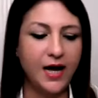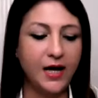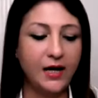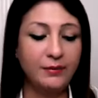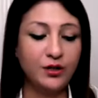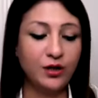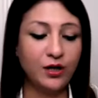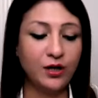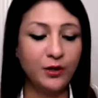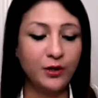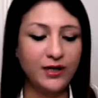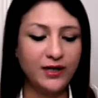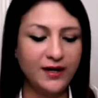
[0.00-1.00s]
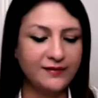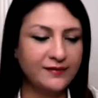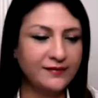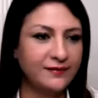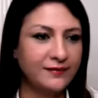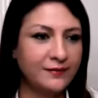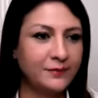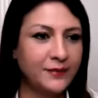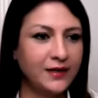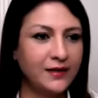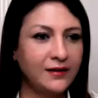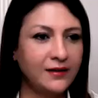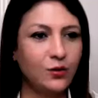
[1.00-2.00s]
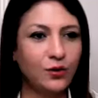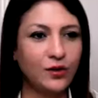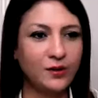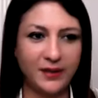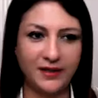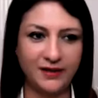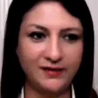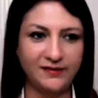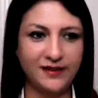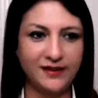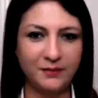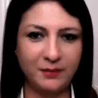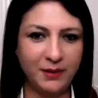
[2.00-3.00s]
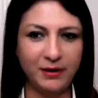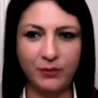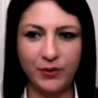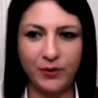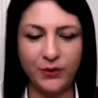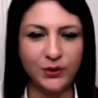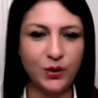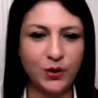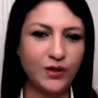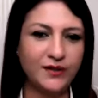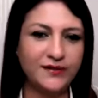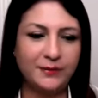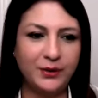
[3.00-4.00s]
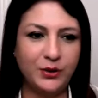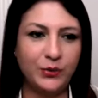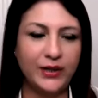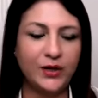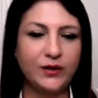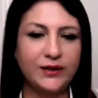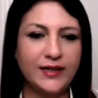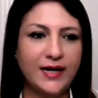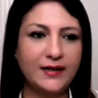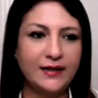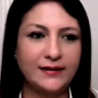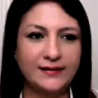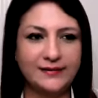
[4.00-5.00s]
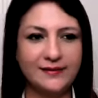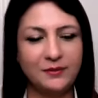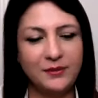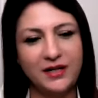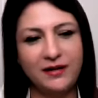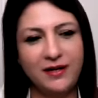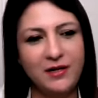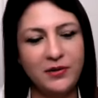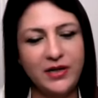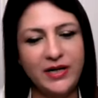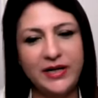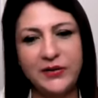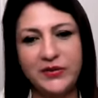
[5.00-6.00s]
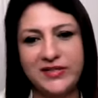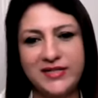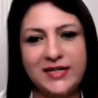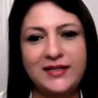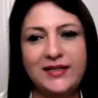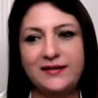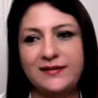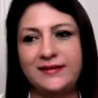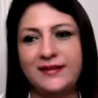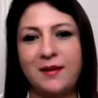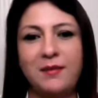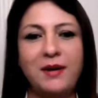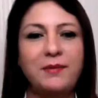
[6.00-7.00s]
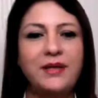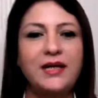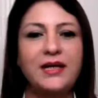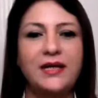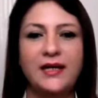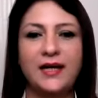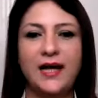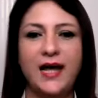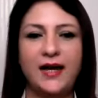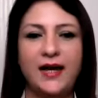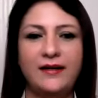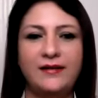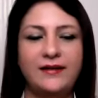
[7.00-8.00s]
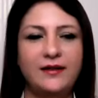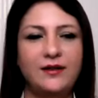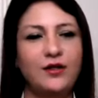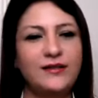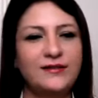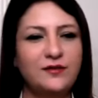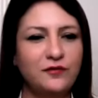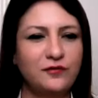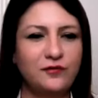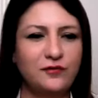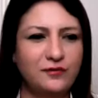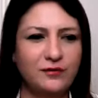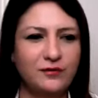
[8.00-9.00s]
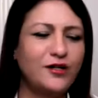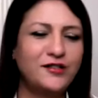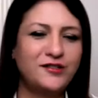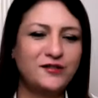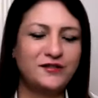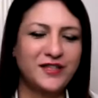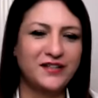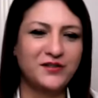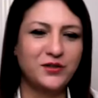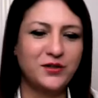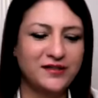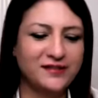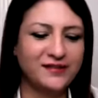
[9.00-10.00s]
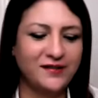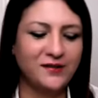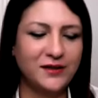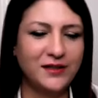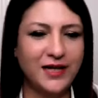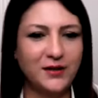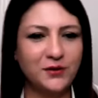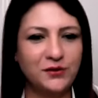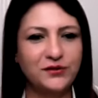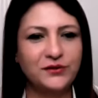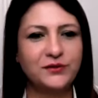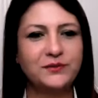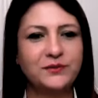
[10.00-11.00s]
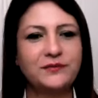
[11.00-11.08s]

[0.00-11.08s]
I'll be talking about narcissism and codependency. Maybe one of the calls I'll be doing on that. It's something really, really interesting that's come up, and lots of things to discuss on that also.